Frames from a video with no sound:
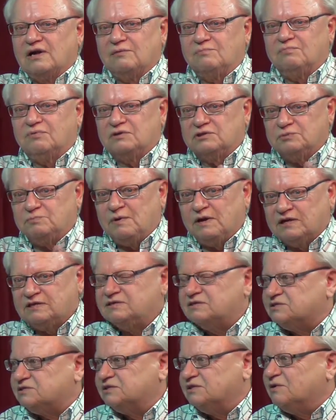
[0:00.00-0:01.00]
a
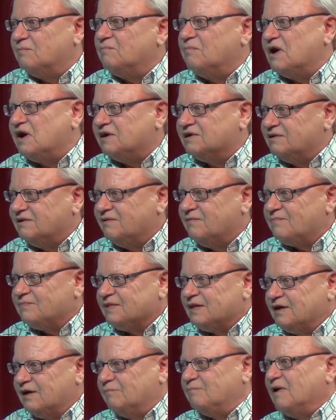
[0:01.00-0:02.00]
prospectus in the mail
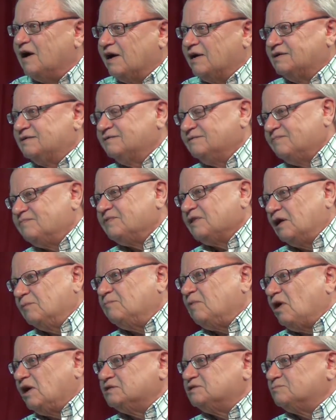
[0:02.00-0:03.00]
about a
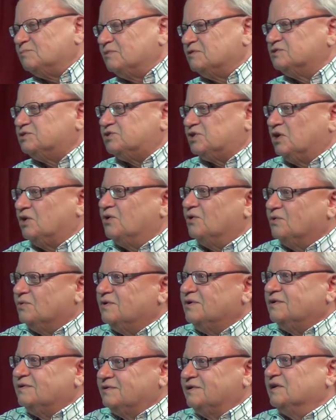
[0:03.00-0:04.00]
possible show
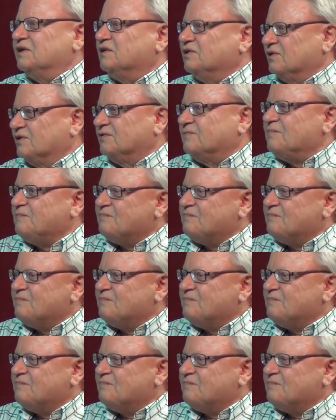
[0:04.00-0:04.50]
to enter.